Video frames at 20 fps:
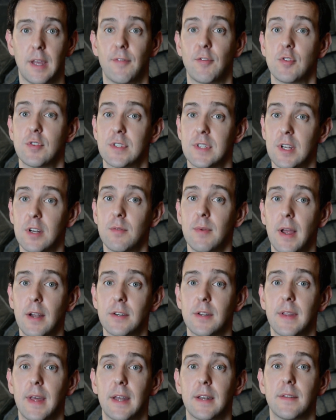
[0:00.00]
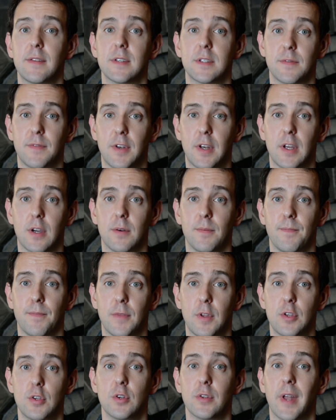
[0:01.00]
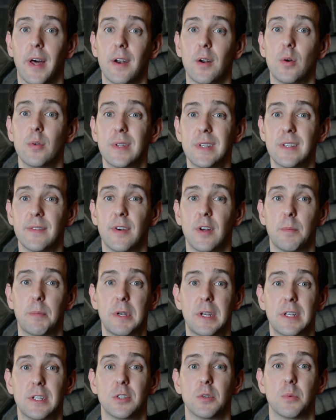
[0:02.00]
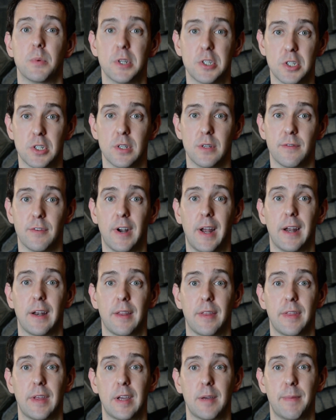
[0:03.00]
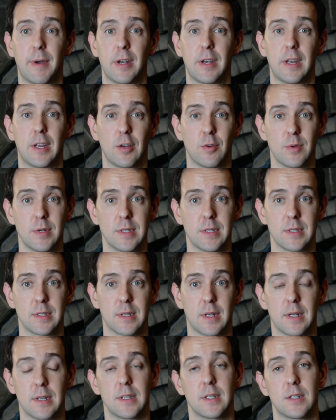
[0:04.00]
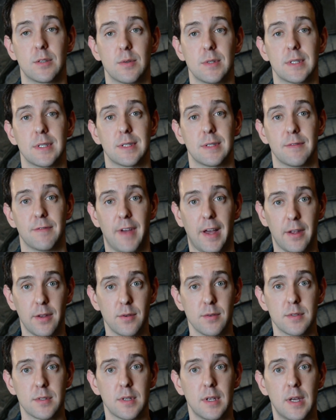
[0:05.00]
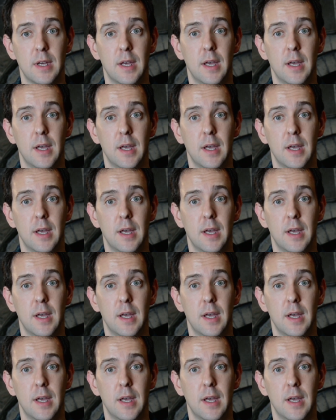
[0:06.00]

If you stick around to the end of this video, you'll not only develop an intuition for how to think about increases and decreases in values,